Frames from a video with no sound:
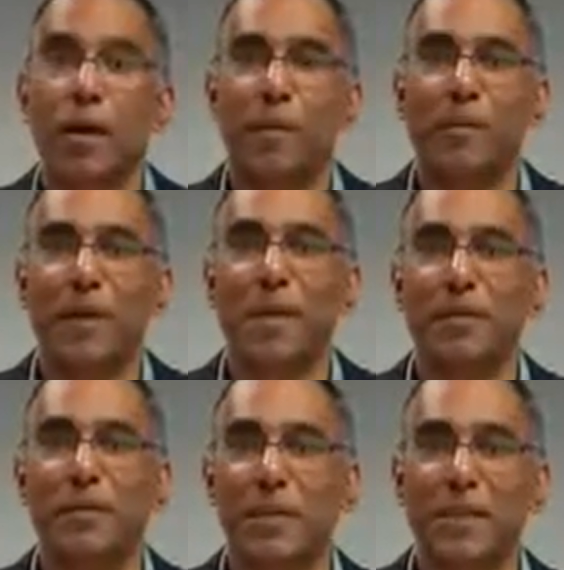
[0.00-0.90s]
My
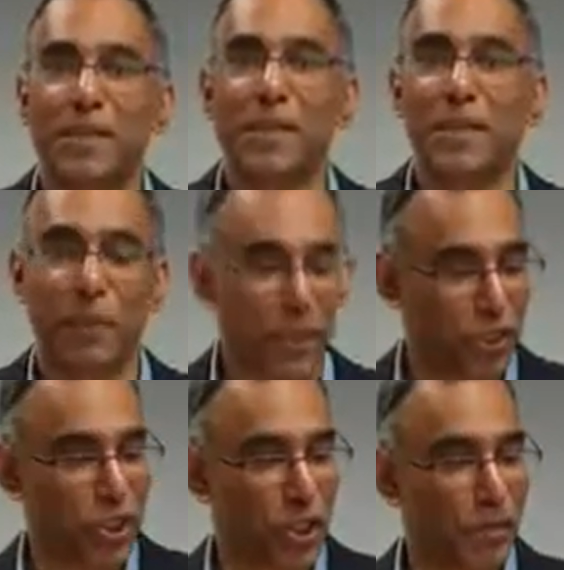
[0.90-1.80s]
name's Pete
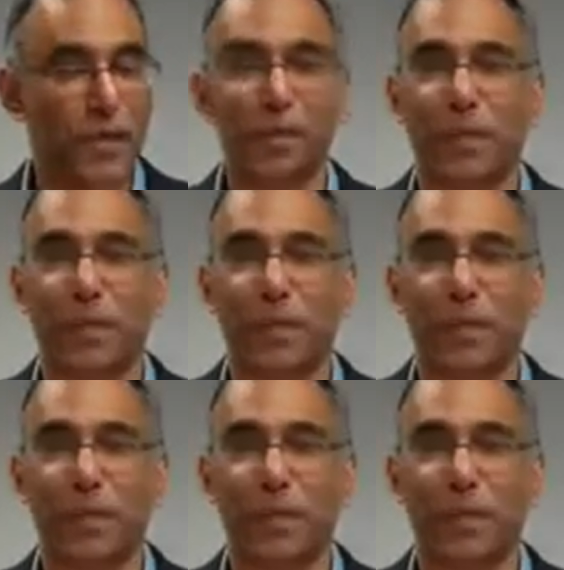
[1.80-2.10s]
Sharma.